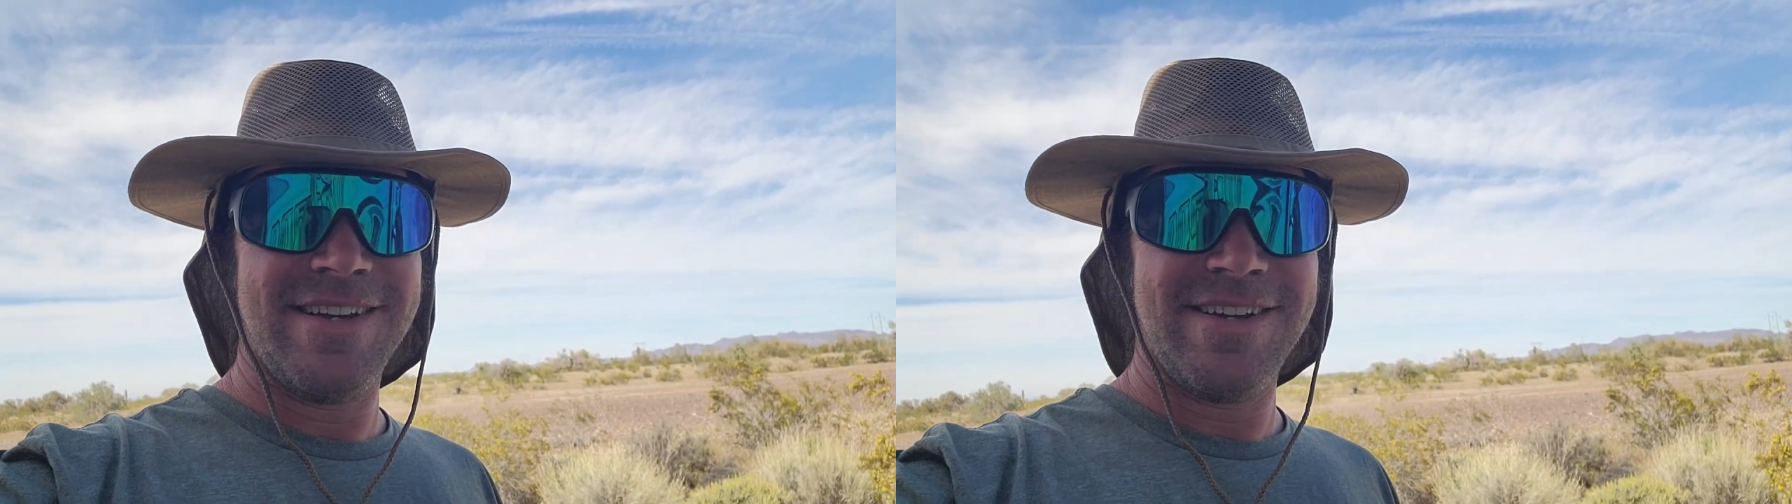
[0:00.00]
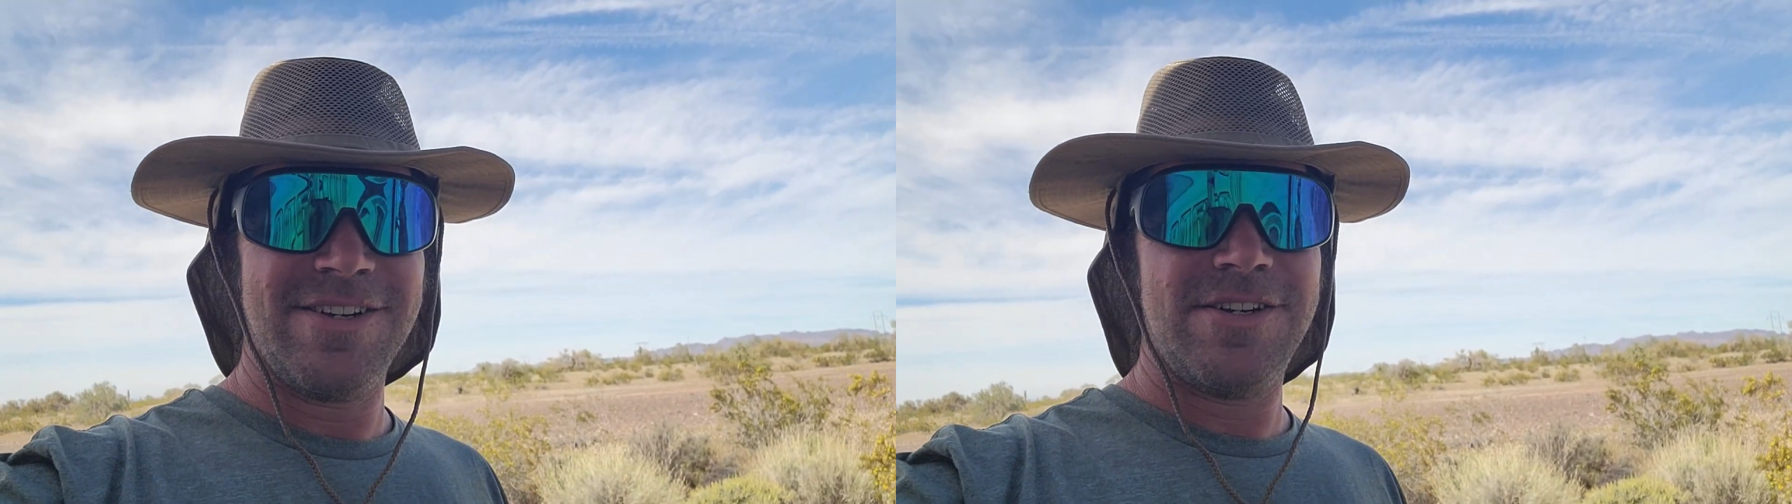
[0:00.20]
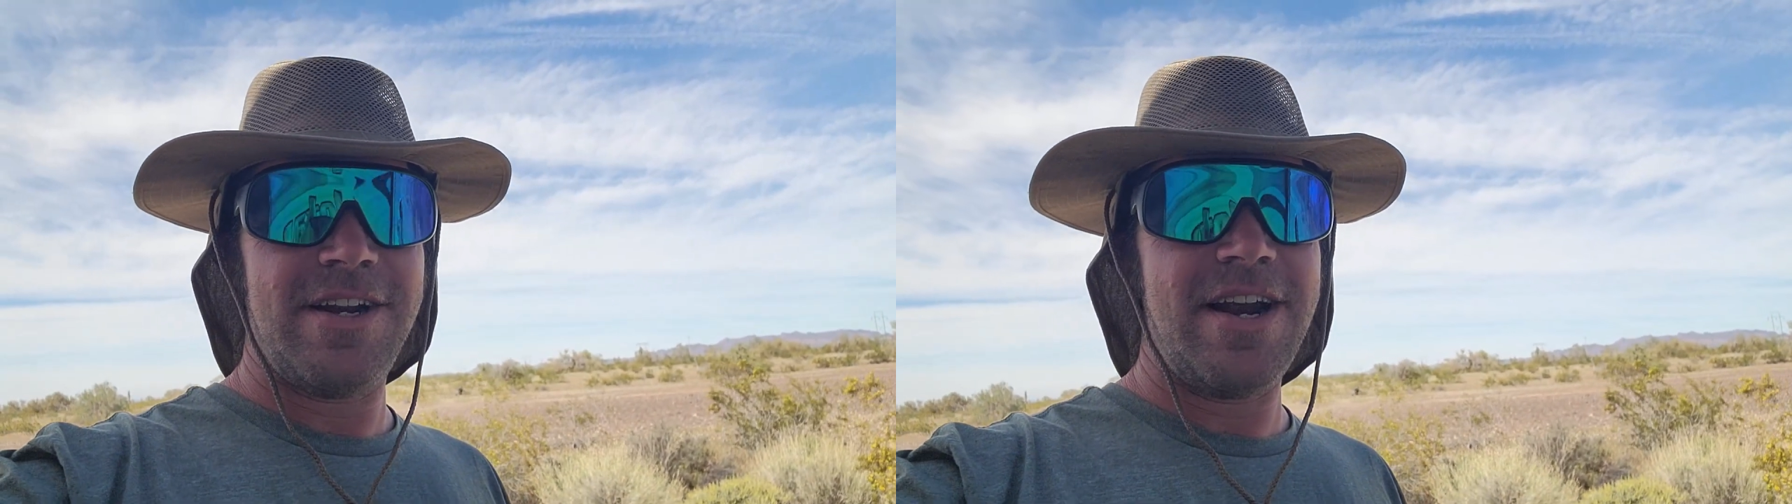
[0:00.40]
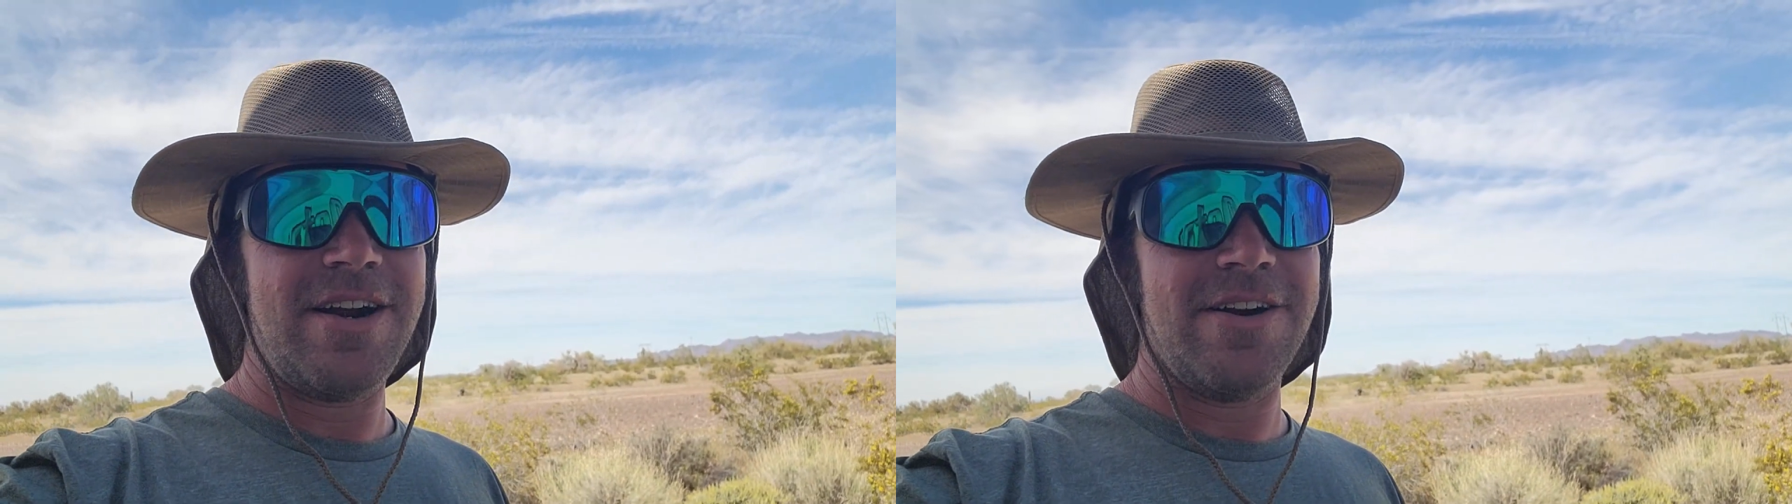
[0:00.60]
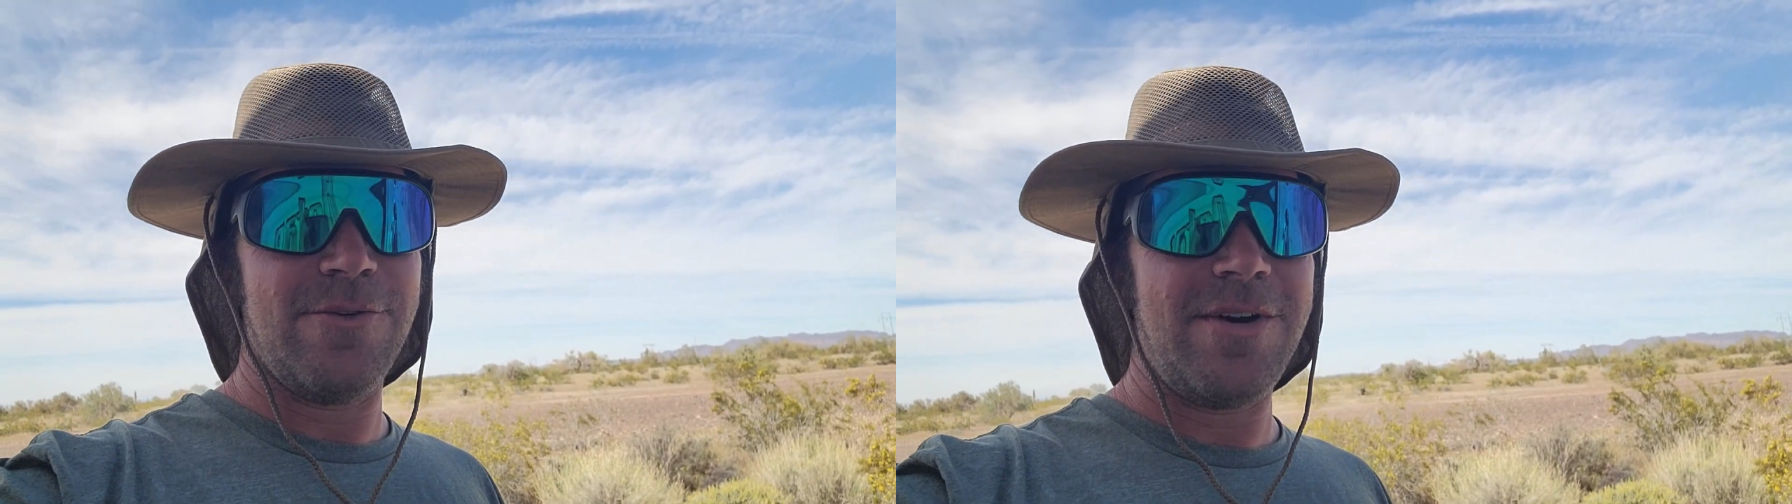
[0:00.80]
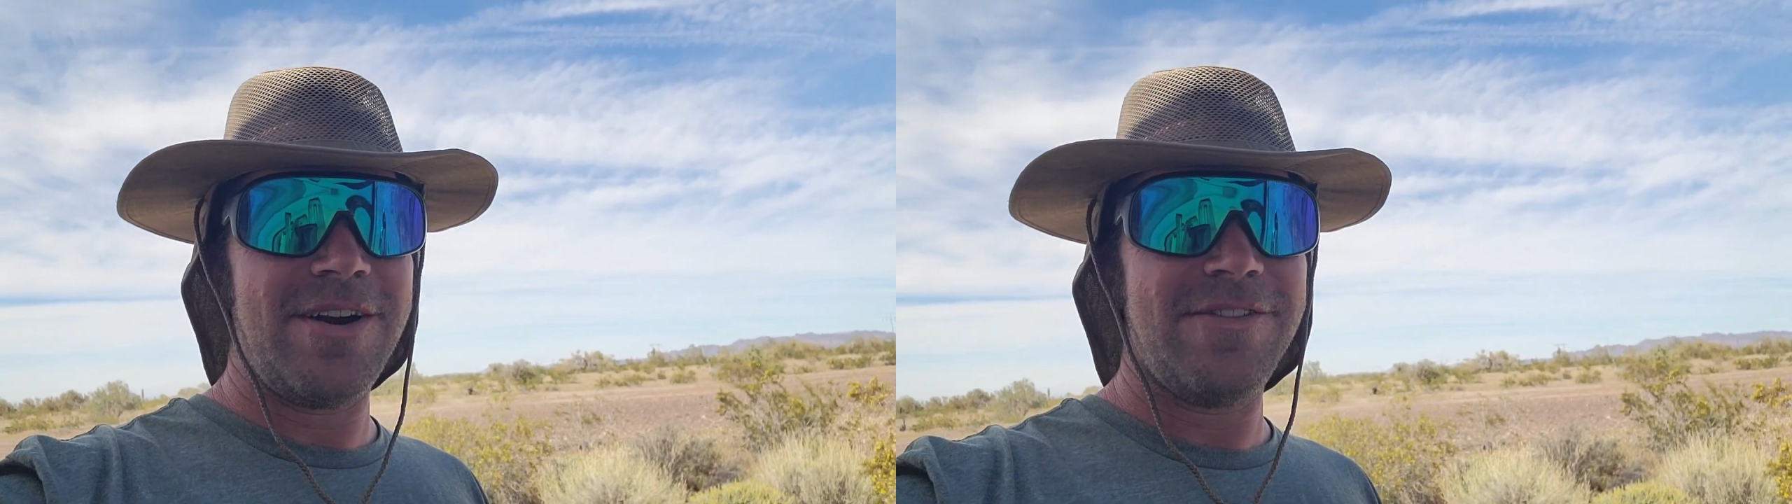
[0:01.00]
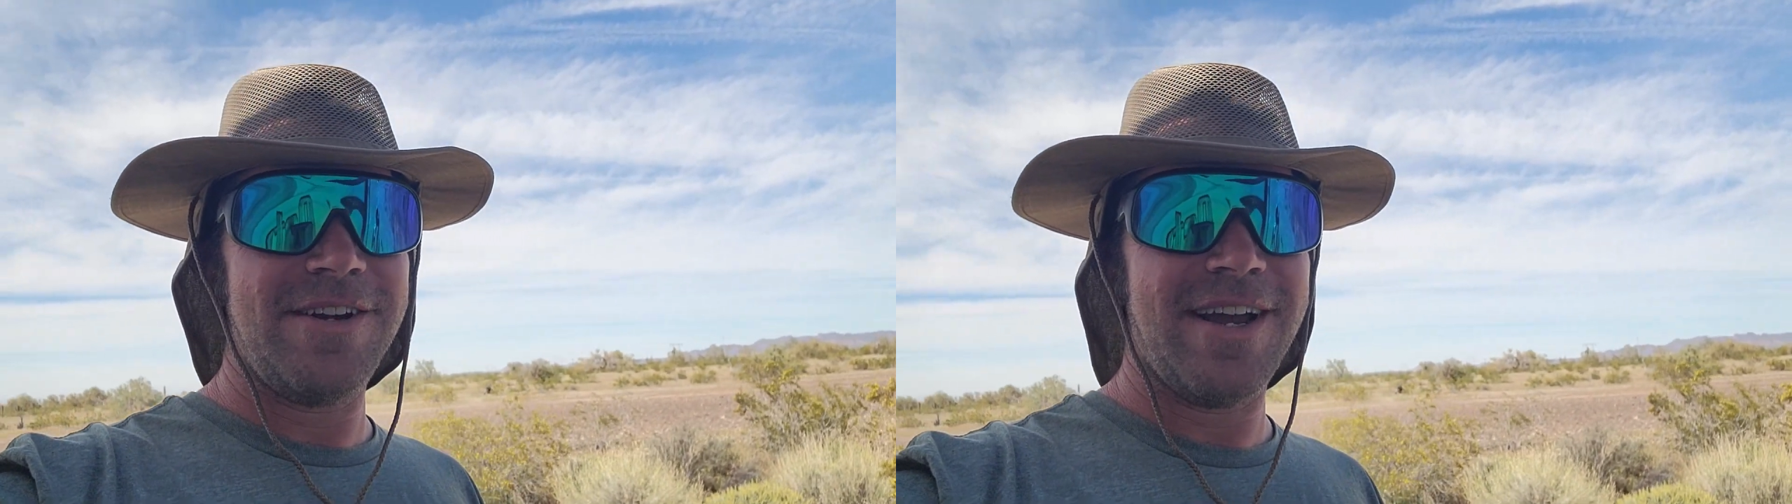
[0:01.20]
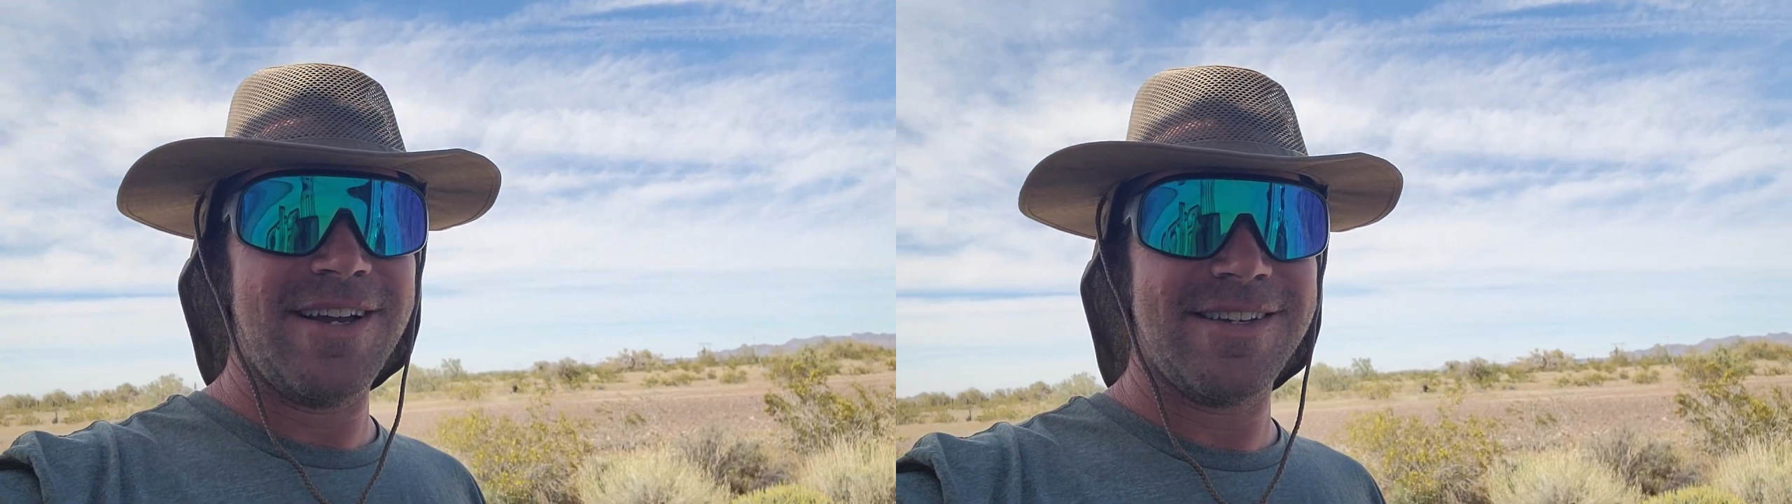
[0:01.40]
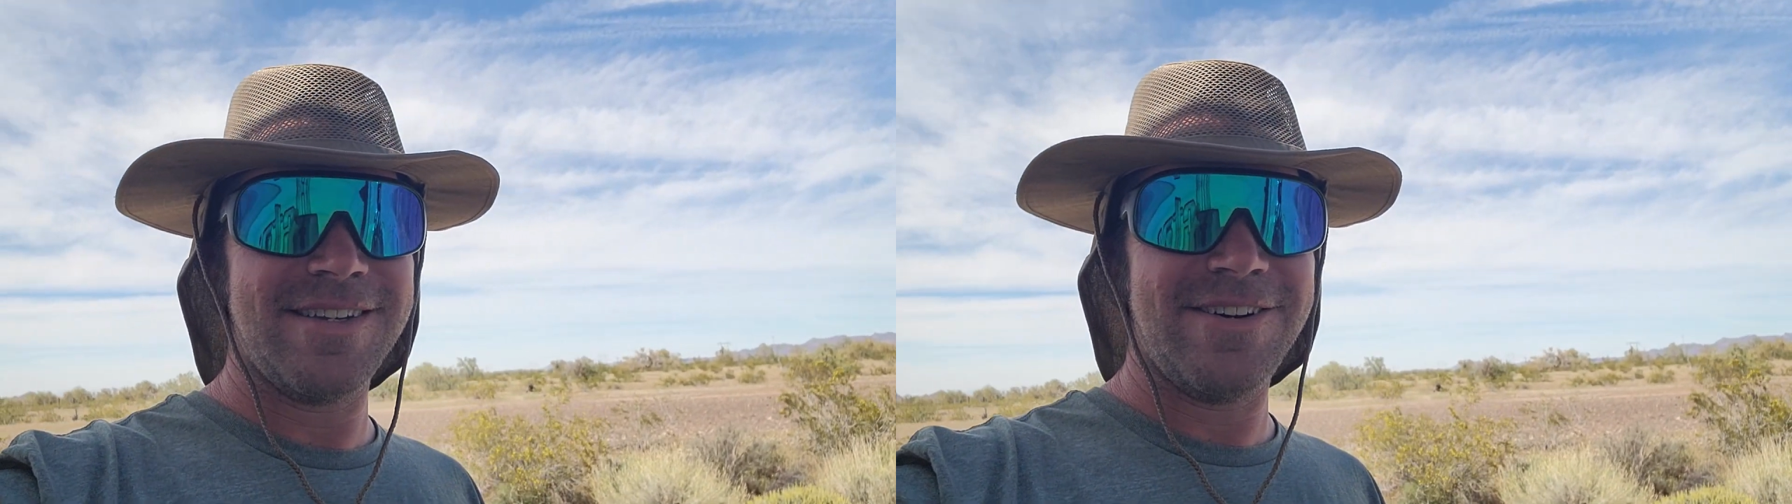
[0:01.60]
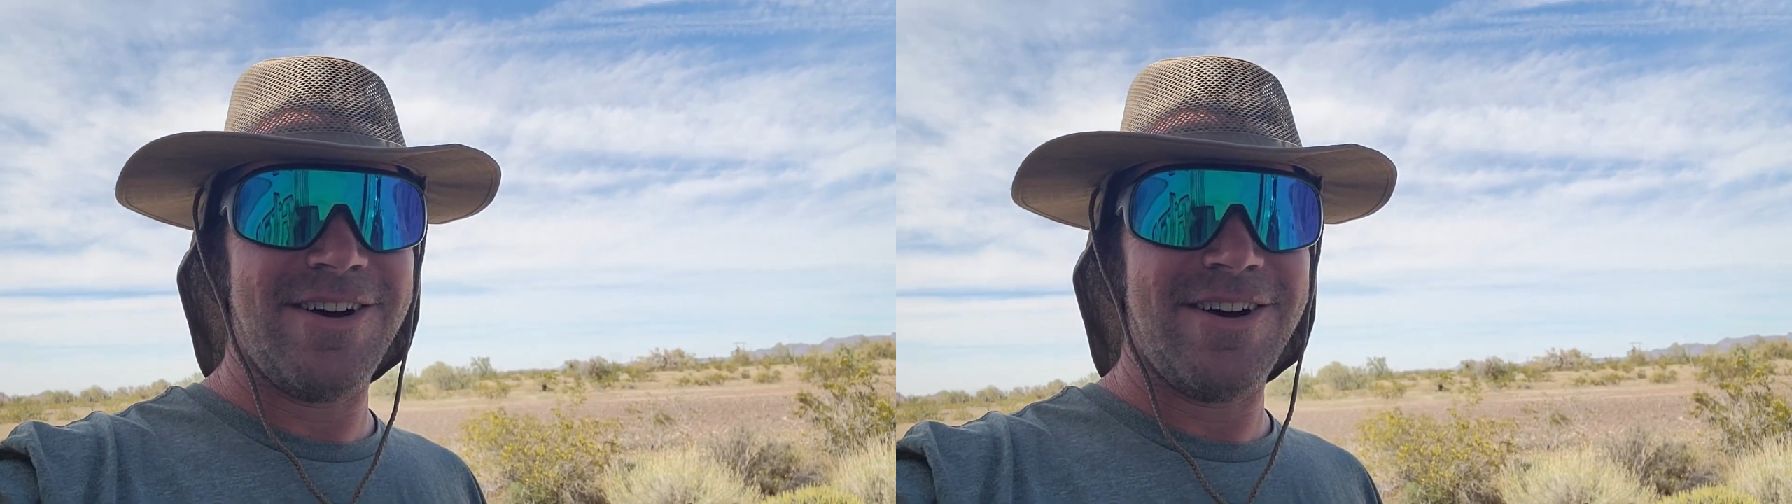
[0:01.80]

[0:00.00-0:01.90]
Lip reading: share or whatever you guys do.